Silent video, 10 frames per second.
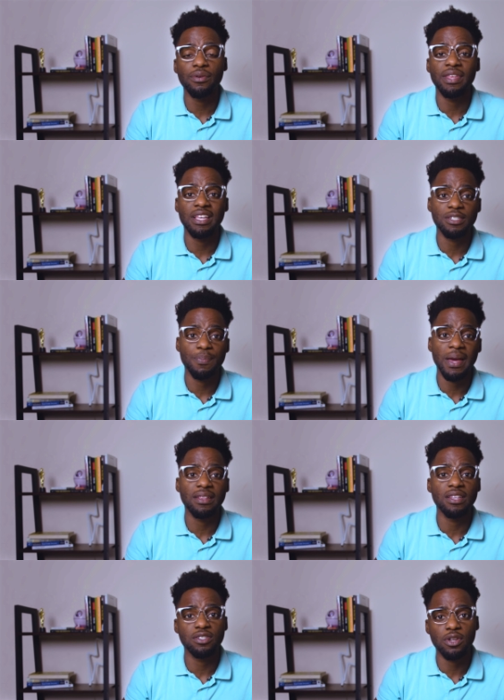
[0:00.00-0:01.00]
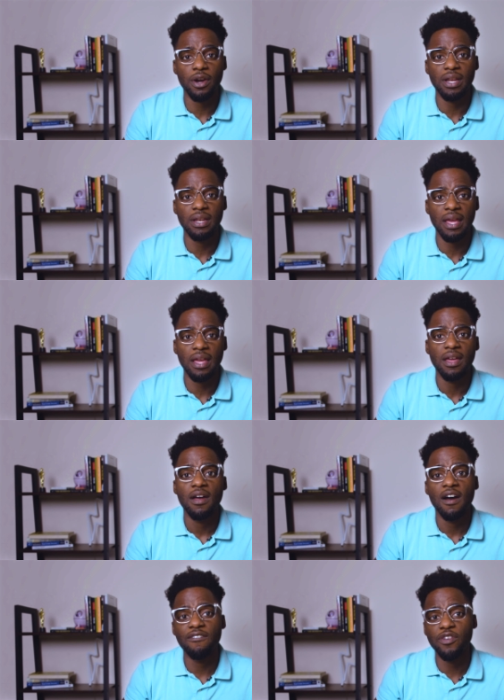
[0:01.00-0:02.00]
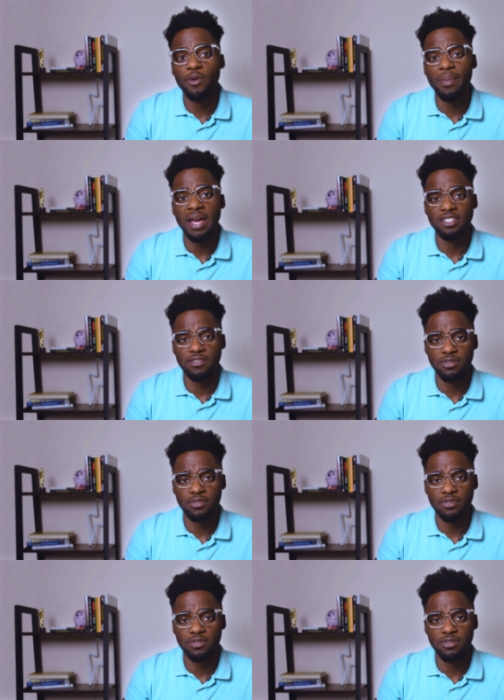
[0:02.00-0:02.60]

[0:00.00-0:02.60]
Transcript: the expected starting date of your batch of